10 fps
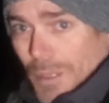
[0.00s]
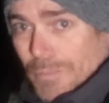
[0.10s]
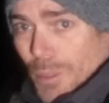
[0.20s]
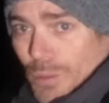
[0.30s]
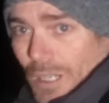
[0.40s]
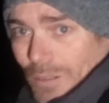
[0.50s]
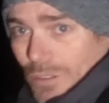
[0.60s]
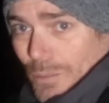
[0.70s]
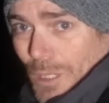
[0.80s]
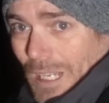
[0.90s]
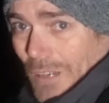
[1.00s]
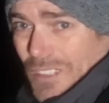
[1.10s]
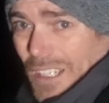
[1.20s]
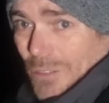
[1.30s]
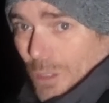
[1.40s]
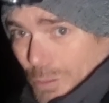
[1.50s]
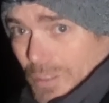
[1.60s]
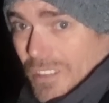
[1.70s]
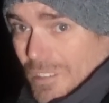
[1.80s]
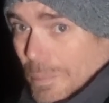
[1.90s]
big pull downs on my left hand rod, which is the